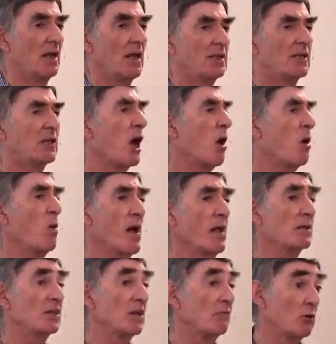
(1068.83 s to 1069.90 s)
He said, "Go away
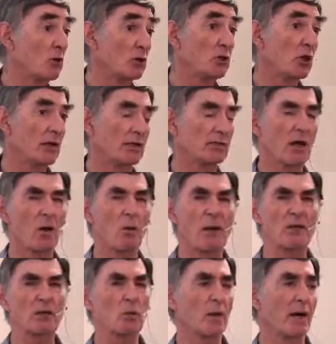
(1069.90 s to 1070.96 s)
and see if you can do it." So I
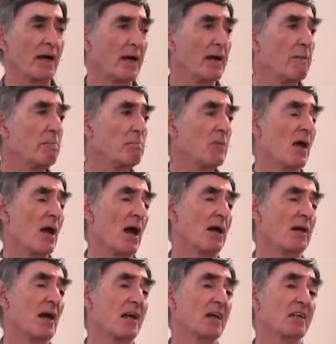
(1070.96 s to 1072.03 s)
went away and
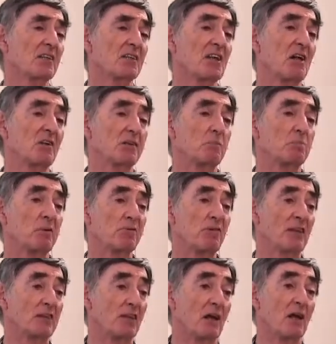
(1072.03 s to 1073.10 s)
I consulted
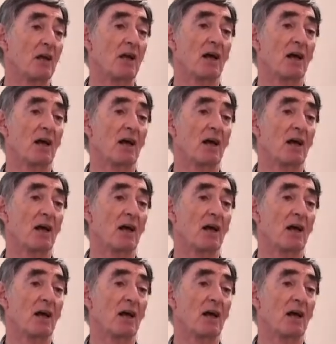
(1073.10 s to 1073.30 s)
Professor